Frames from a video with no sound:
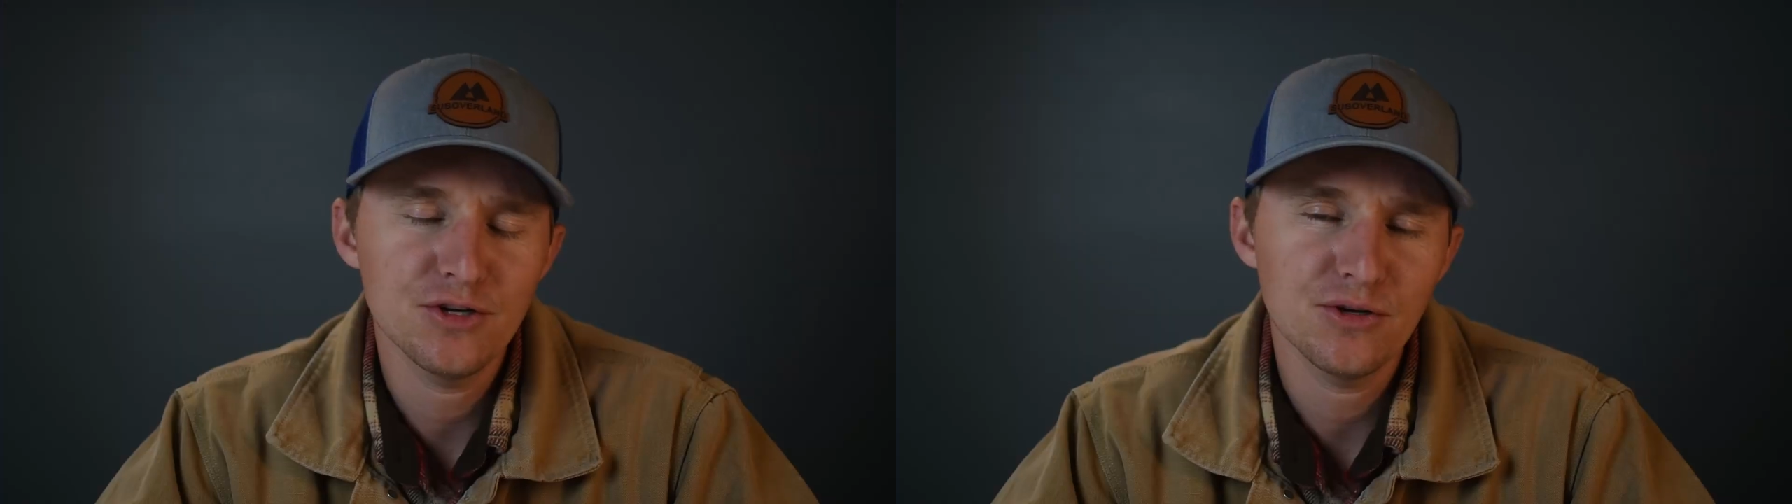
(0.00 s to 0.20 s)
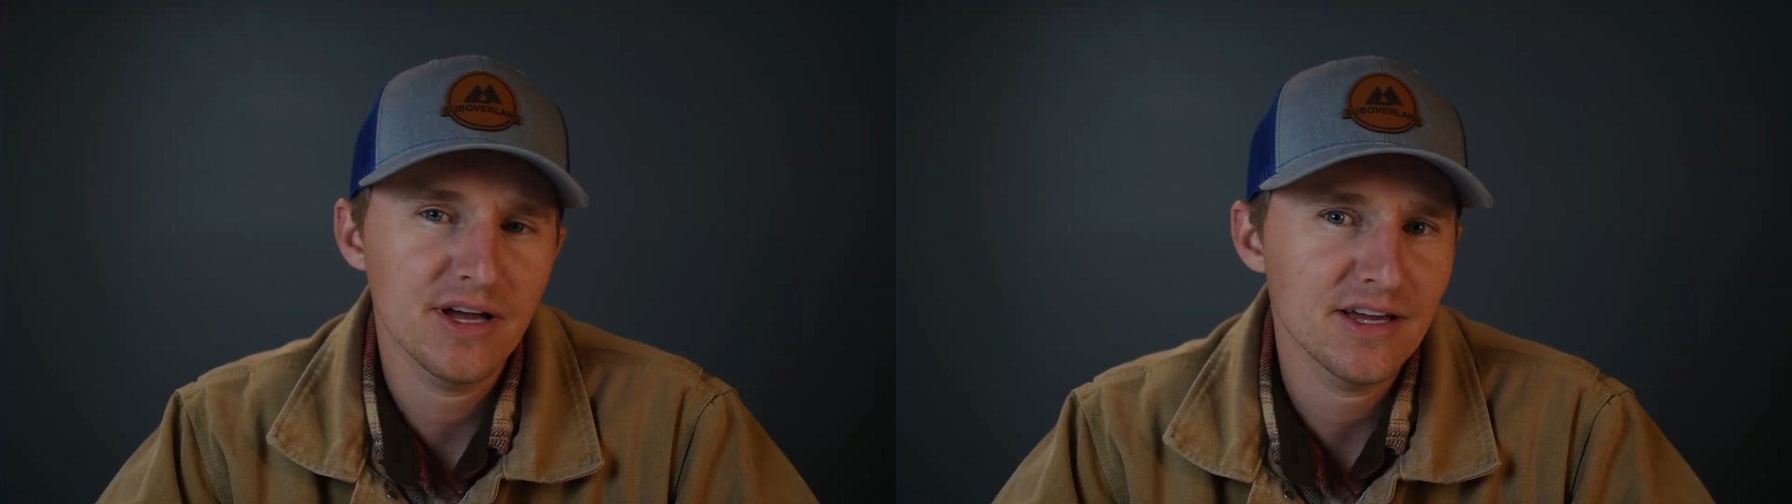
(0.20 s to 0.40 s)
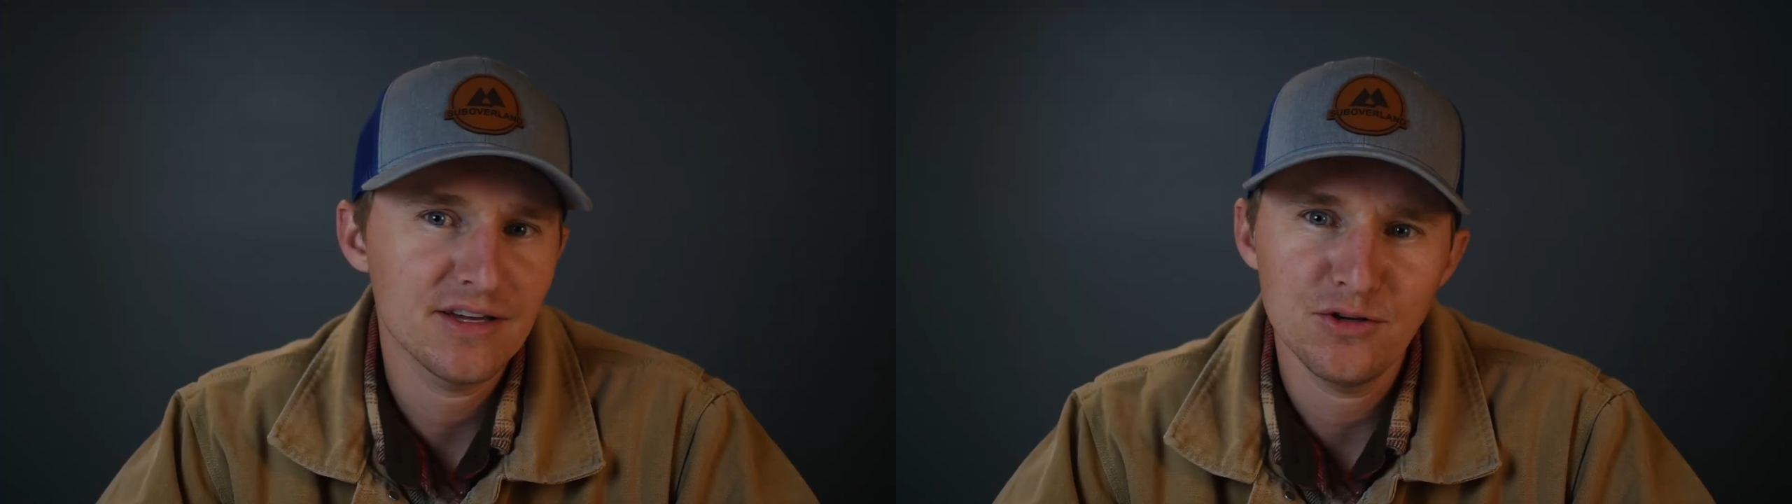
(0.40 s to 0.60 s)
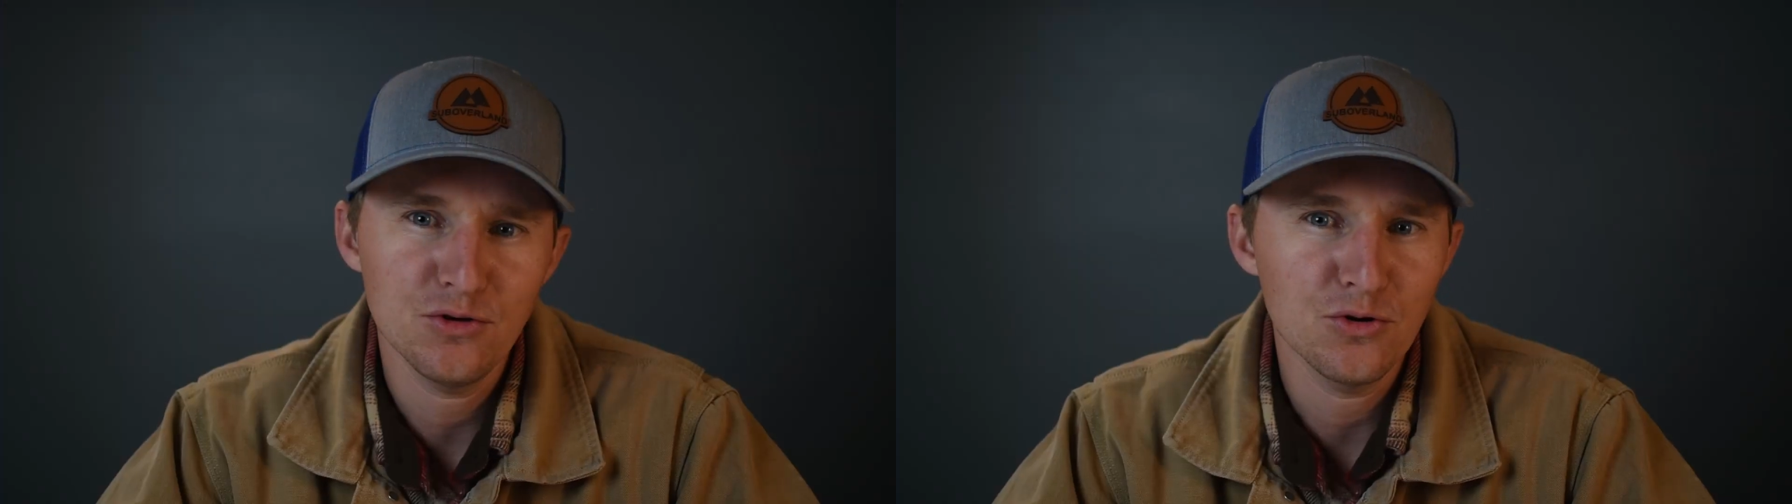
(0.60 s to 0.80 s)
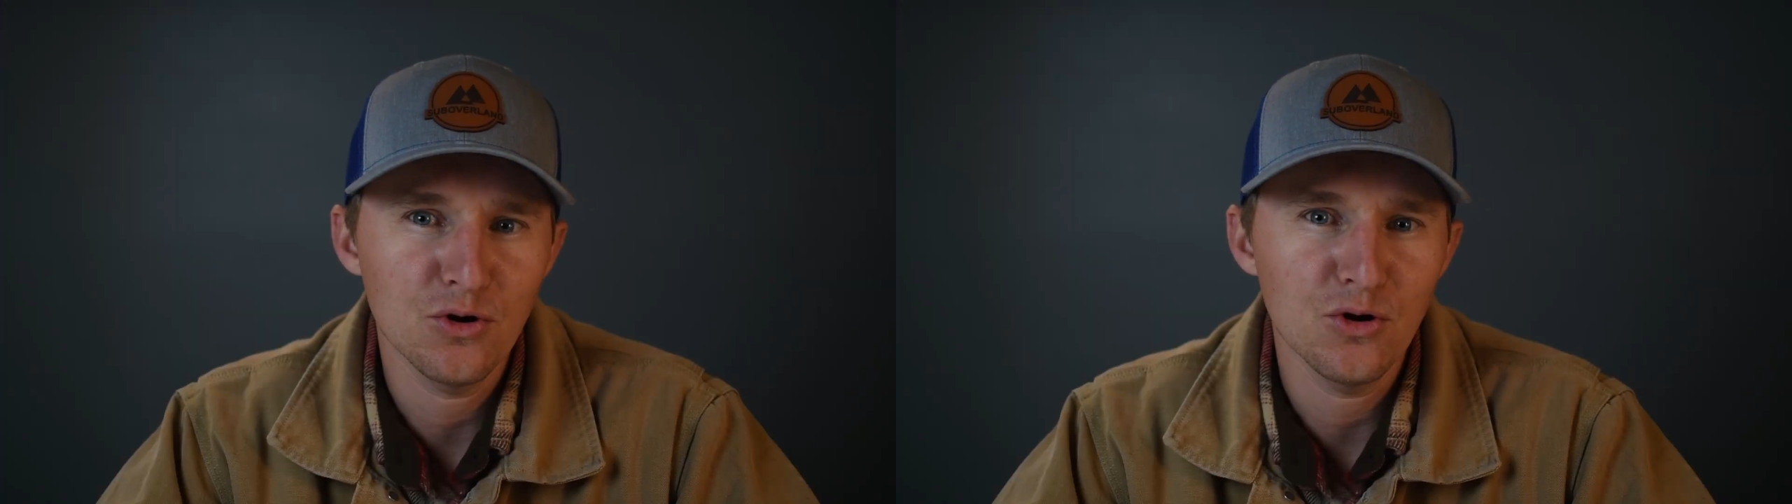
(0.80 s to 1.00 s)
you'll like
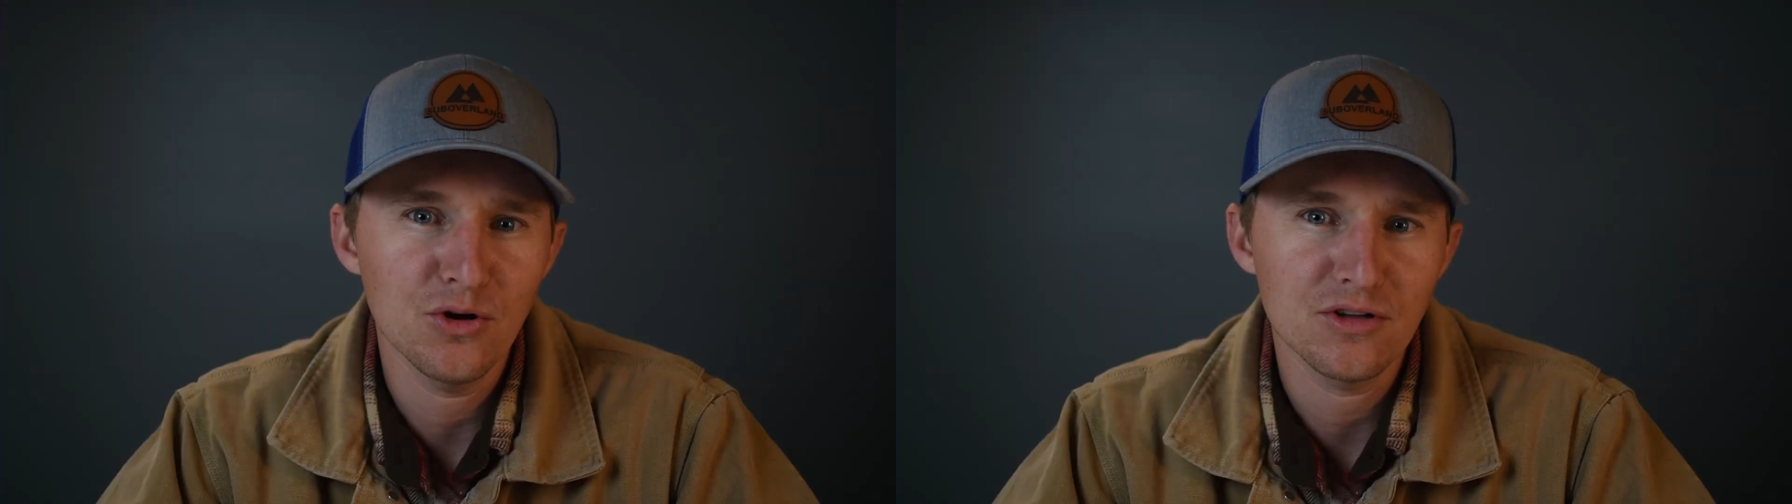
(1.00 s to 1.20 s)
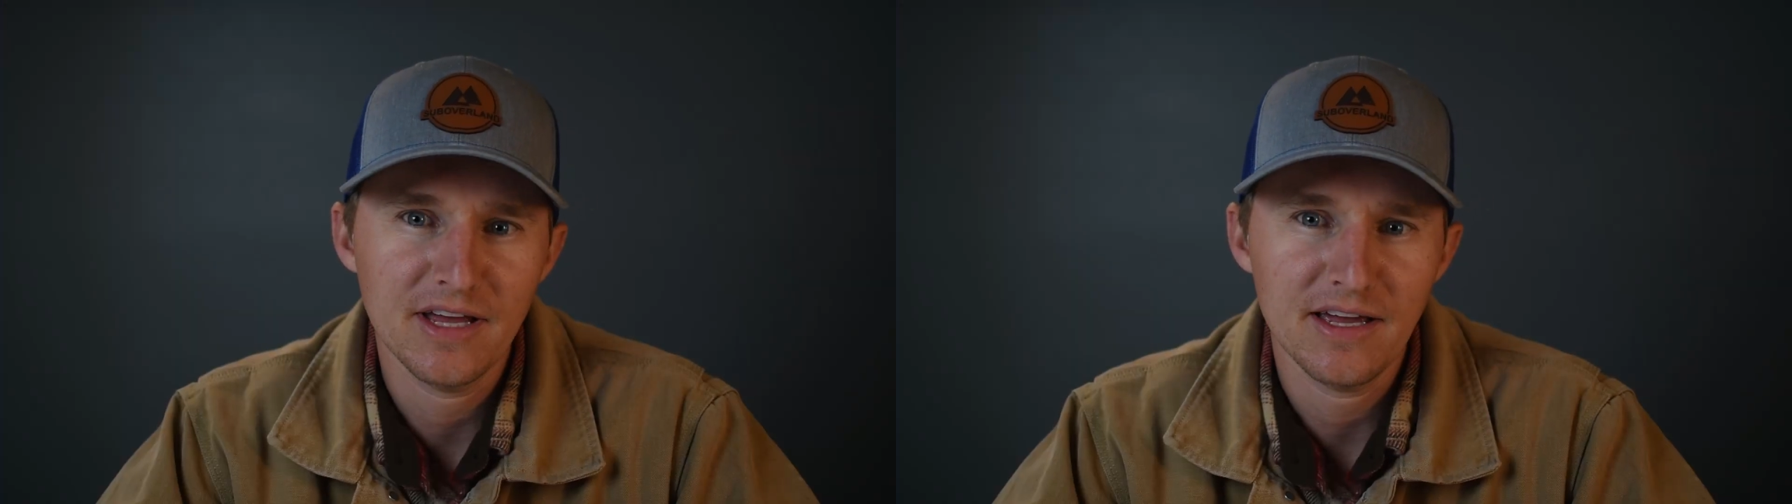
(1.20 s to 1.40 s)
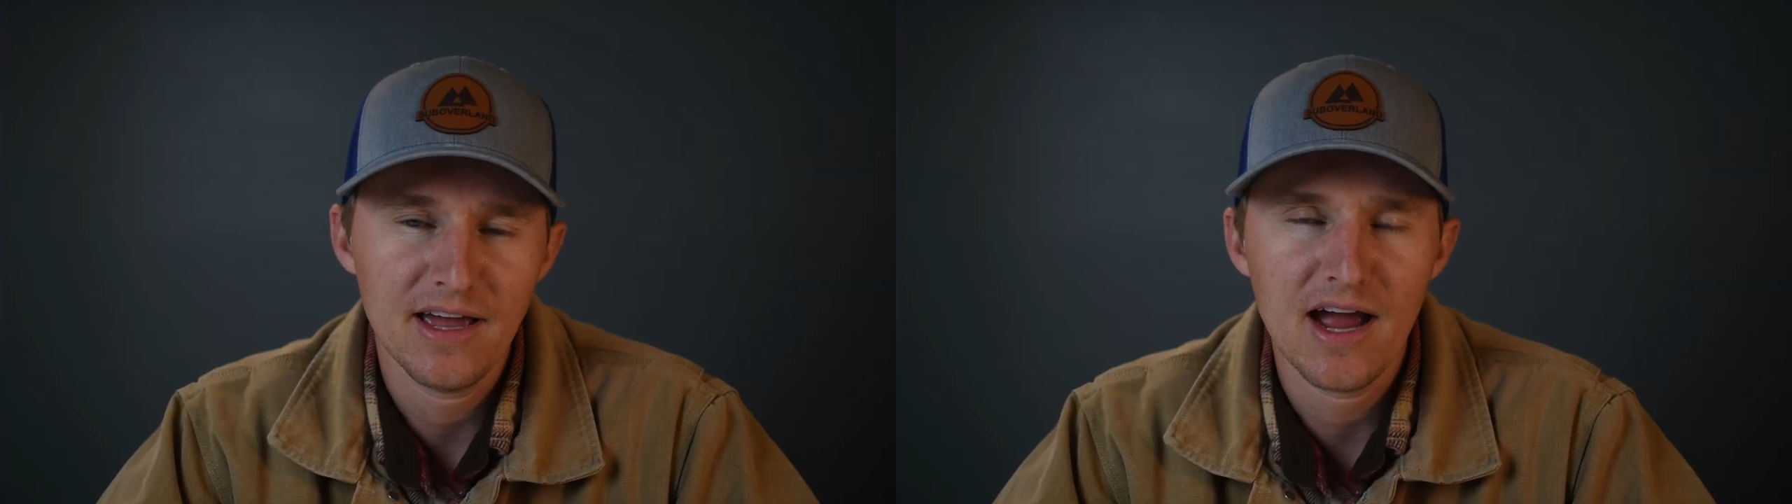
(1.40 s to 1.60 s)
Google and like